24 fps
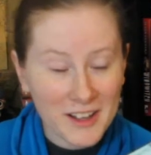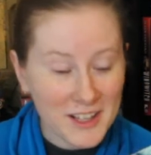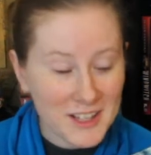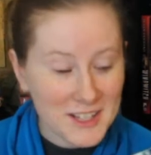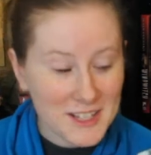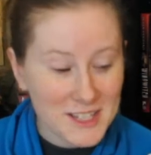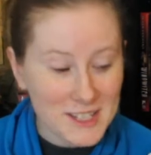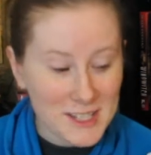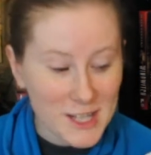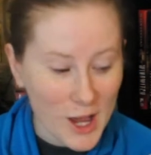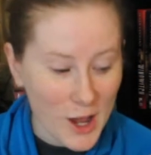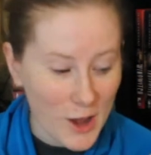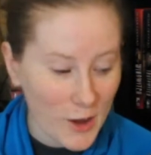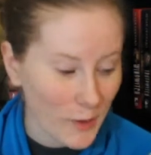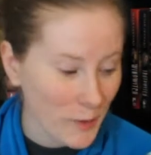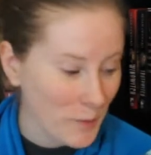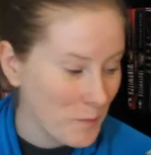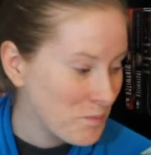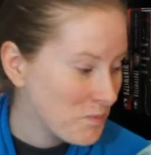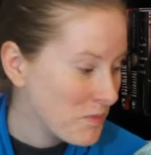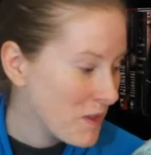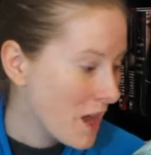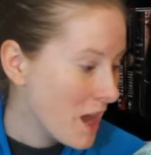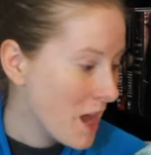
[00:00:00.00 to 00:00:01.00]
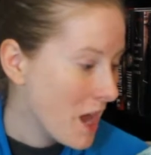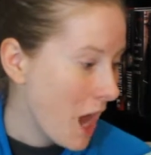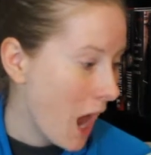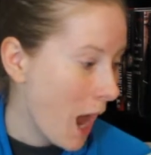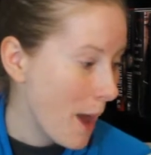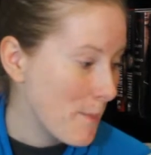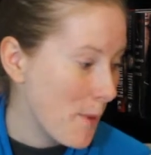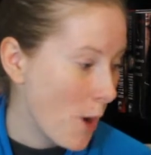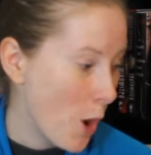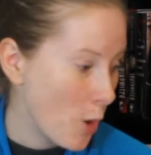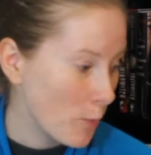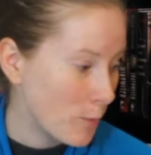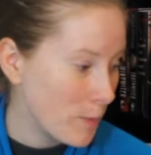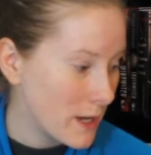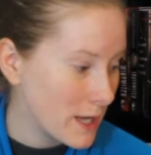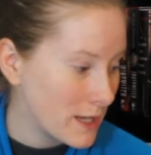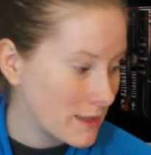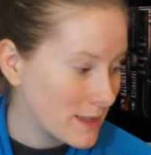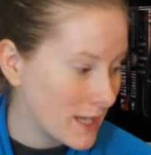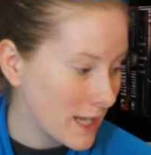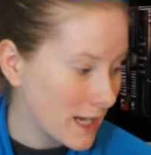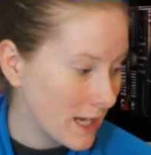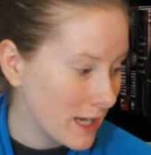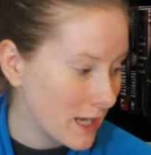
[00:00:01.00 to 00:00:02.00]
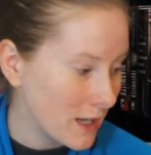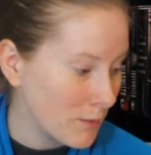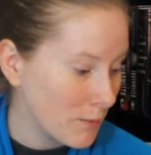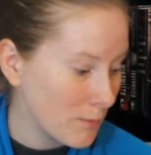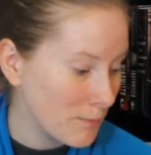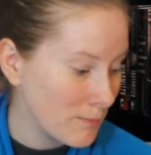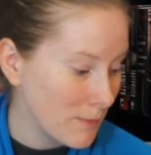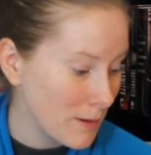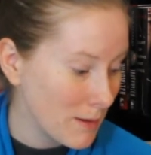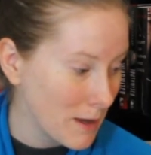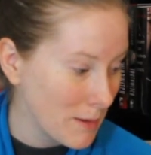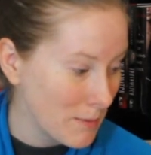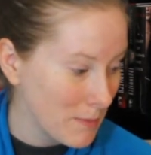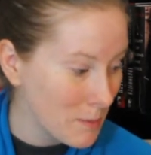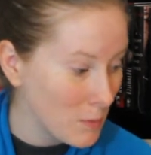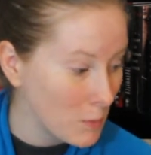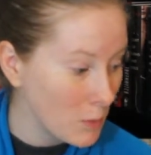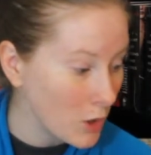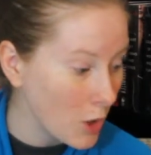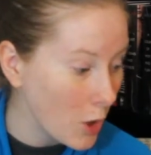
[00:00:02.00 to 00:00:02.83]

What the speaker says: So I'm hoping that it maybe will